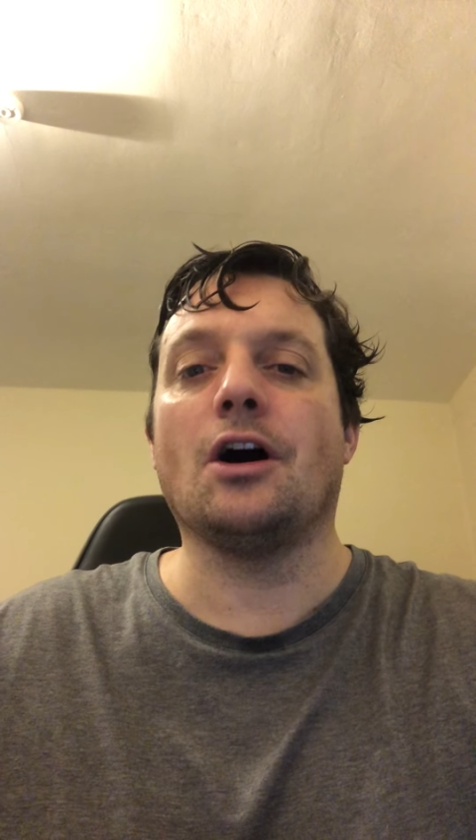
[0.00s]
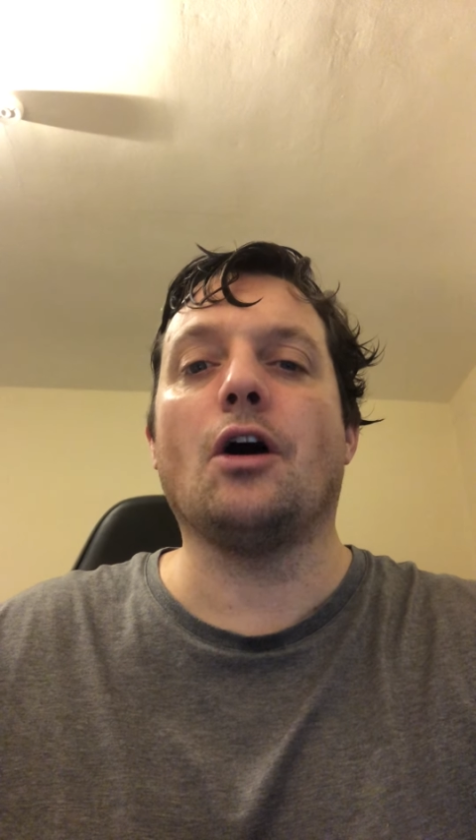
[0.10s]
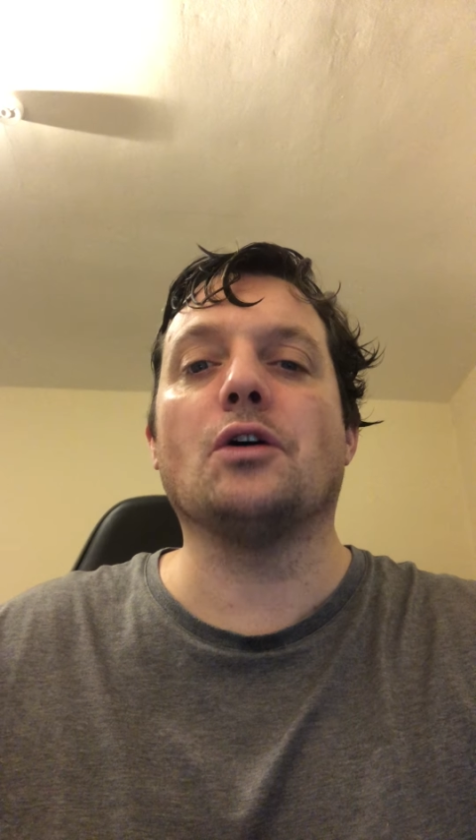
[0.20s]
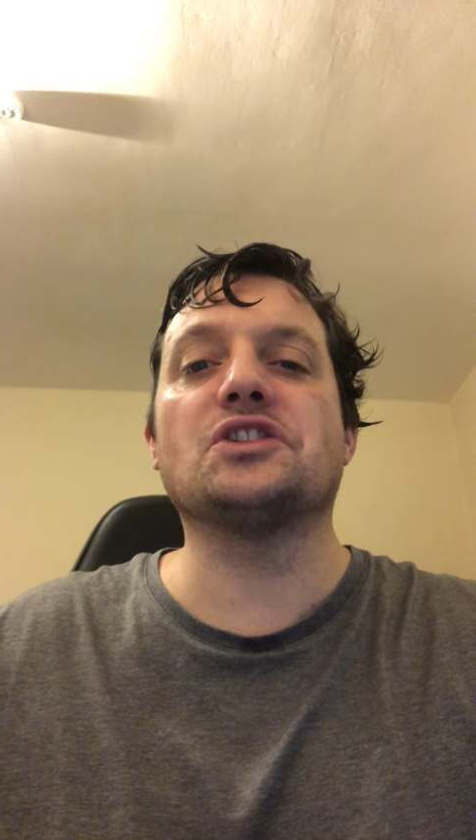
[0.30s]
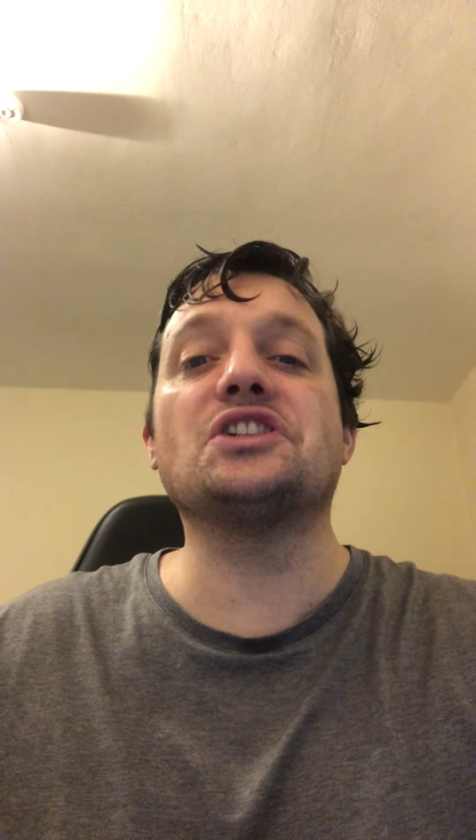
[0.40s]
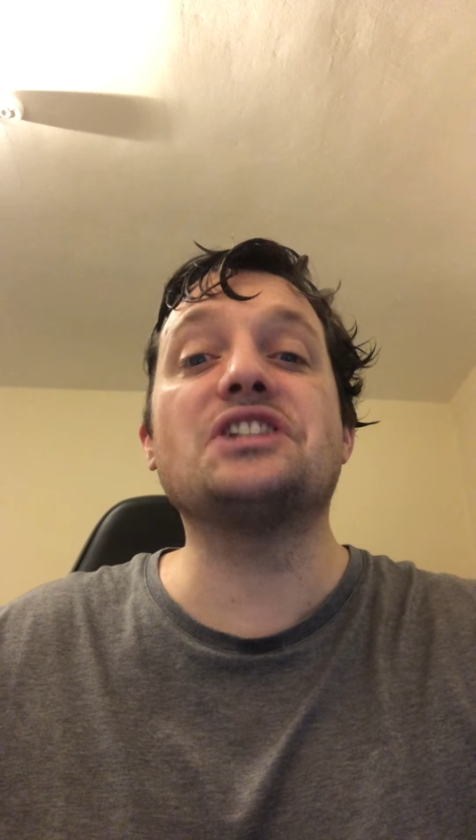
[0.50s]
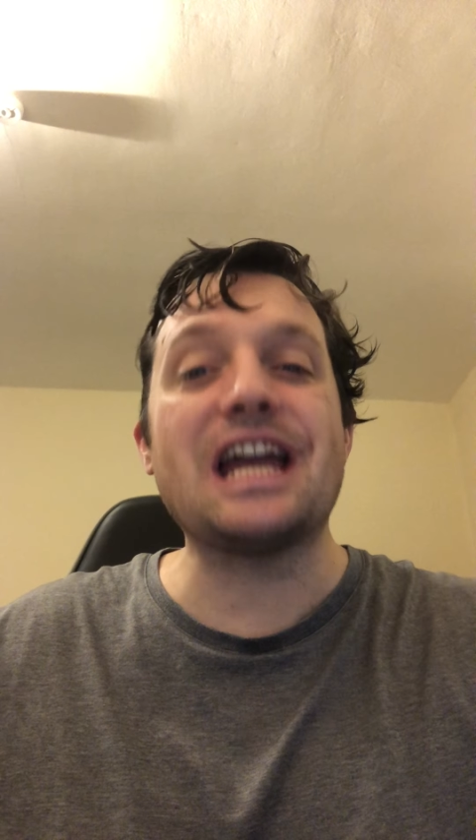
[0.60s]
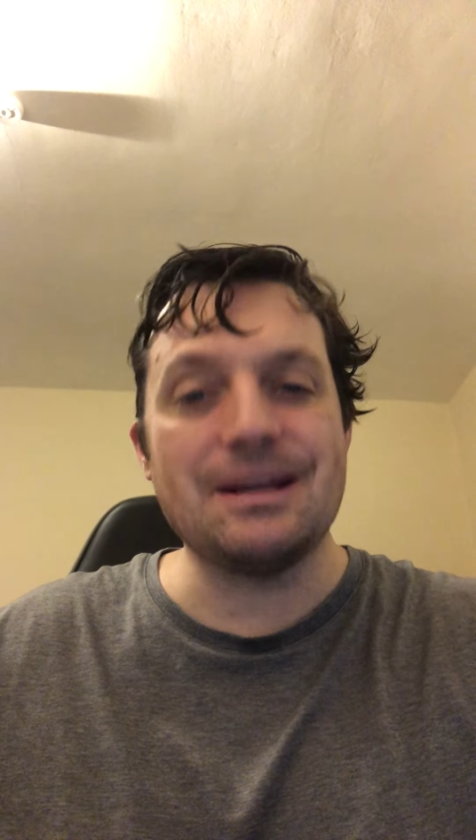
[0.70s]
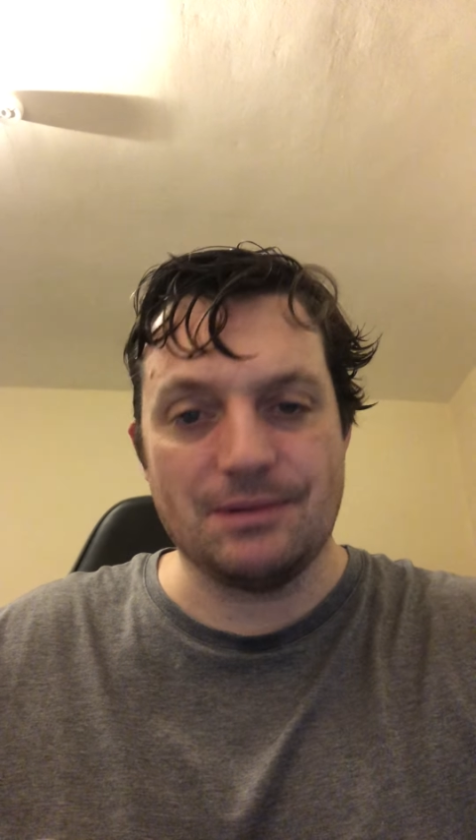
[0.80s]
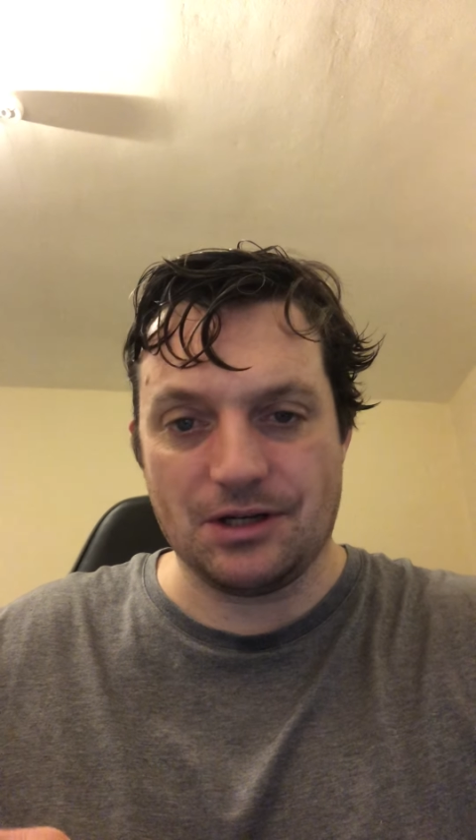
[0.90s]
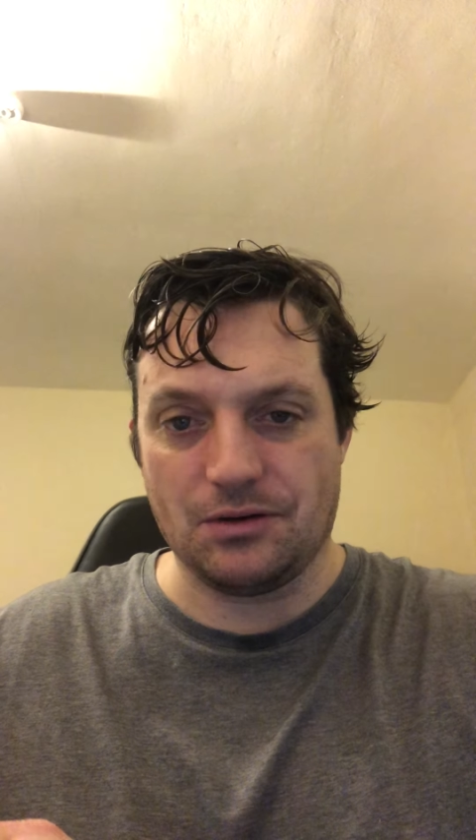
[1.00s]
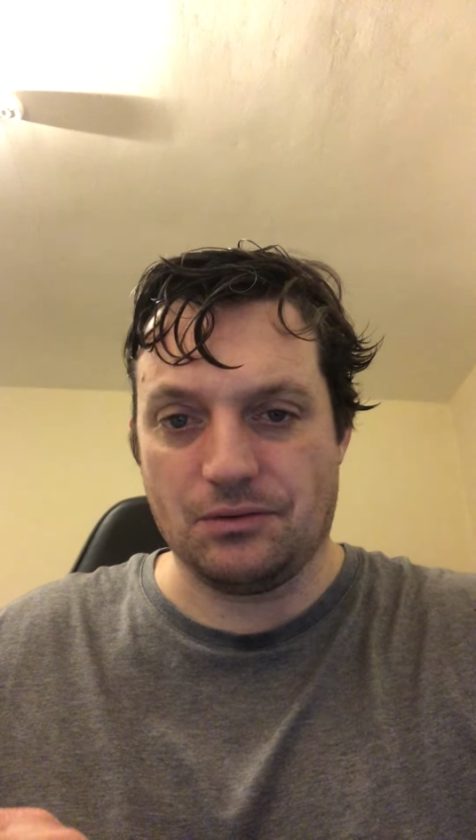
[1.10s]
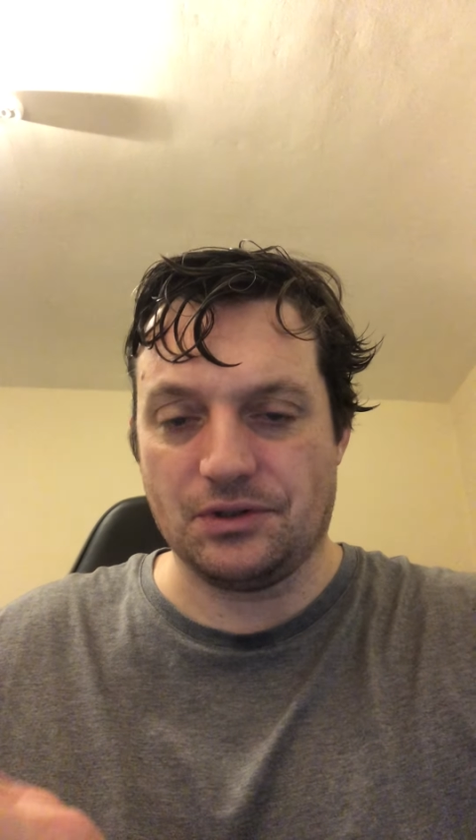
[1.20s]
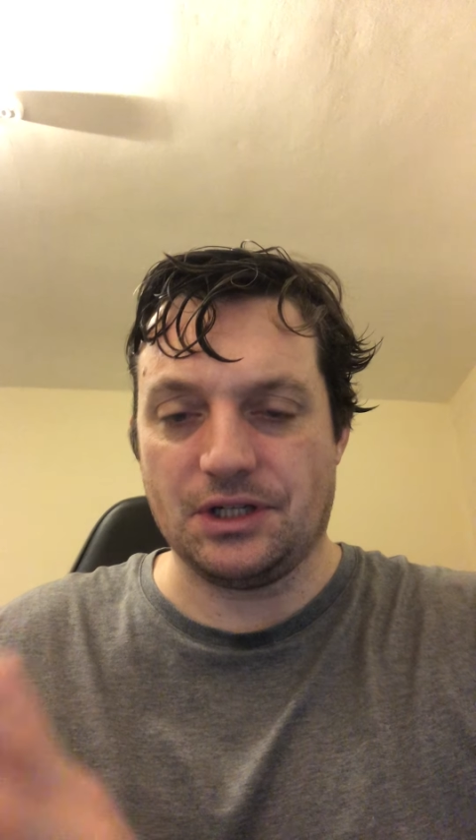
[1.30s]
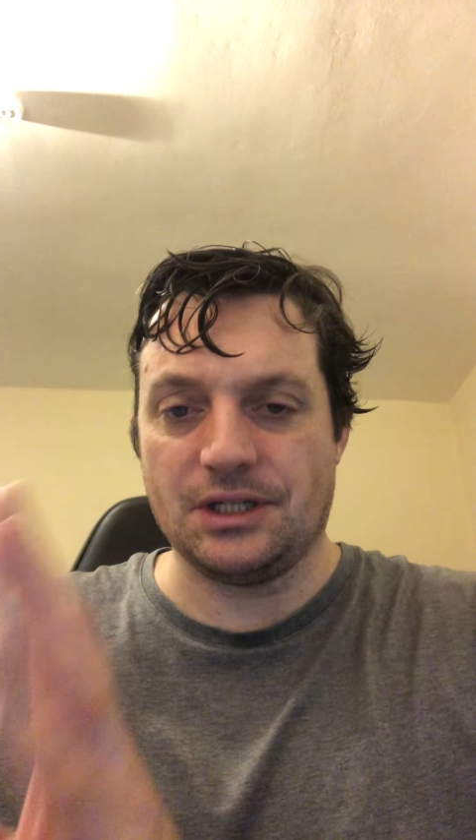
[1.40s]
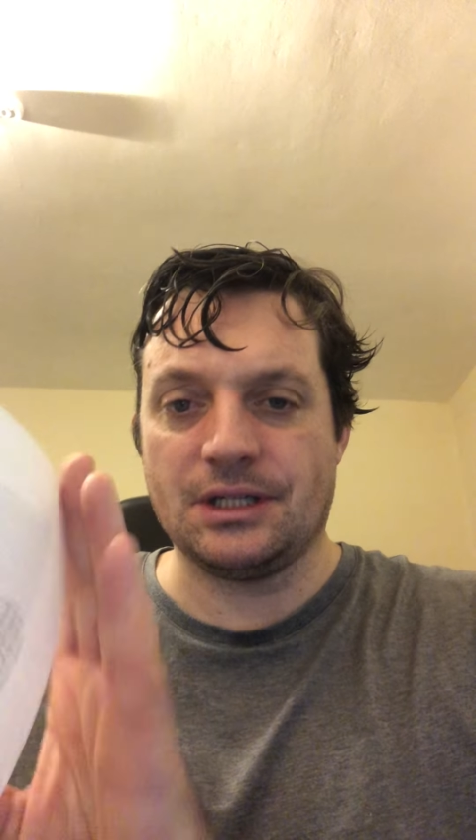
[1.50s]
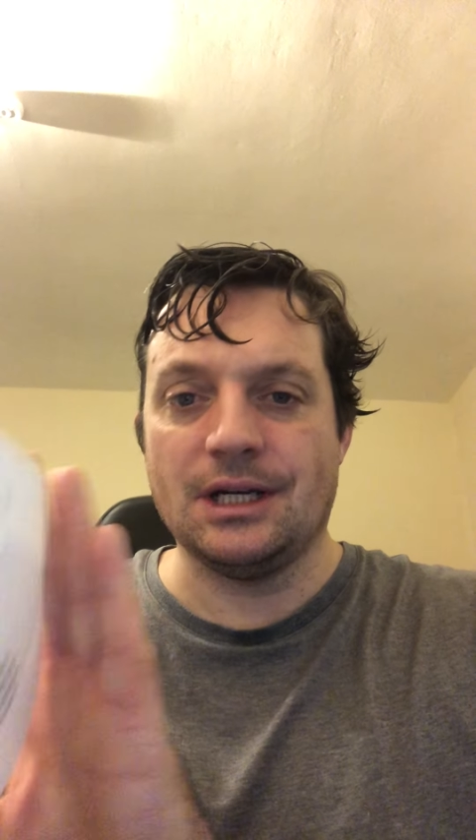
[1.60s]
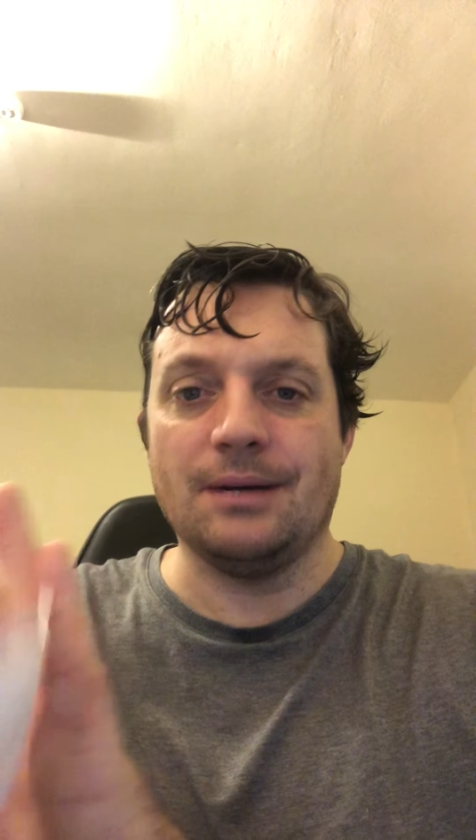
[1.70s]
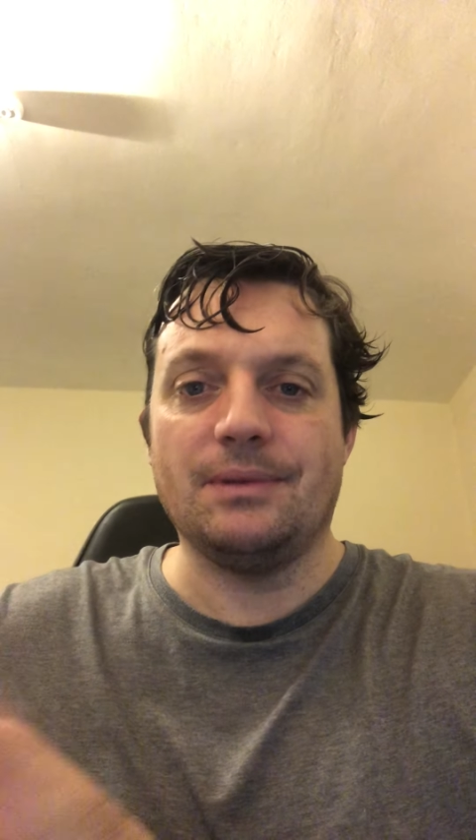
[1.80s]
or statement causes.